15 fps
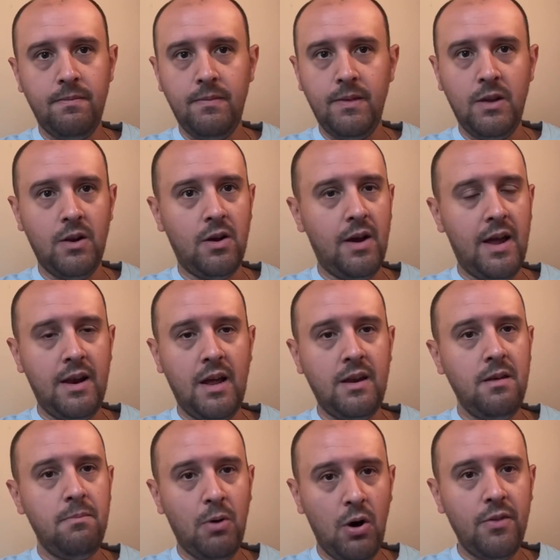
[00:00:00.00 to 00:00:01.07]
you know, and any
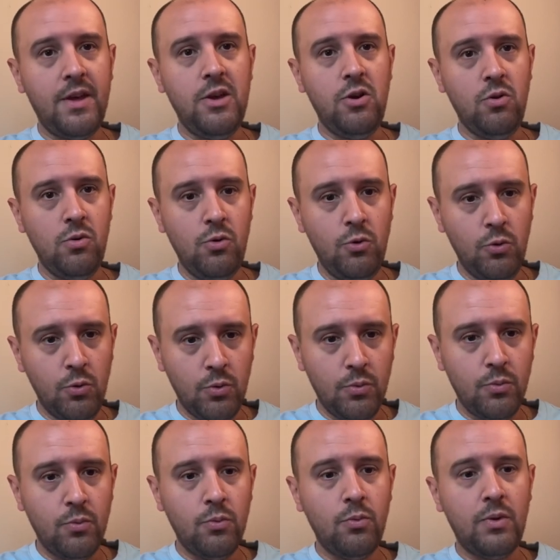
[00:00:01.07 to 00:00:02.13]
ball that you
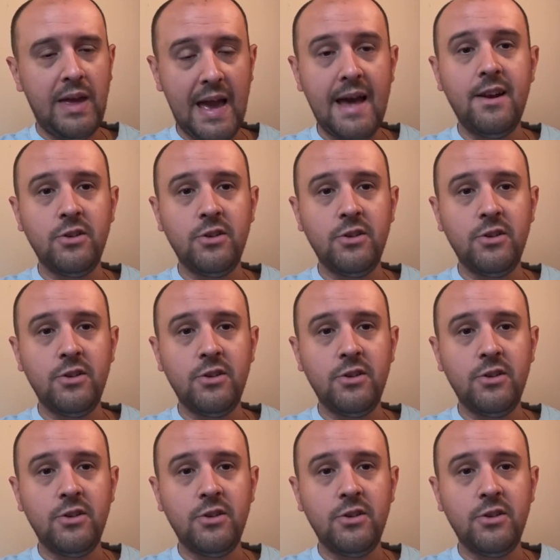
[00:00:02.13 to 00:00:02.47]
can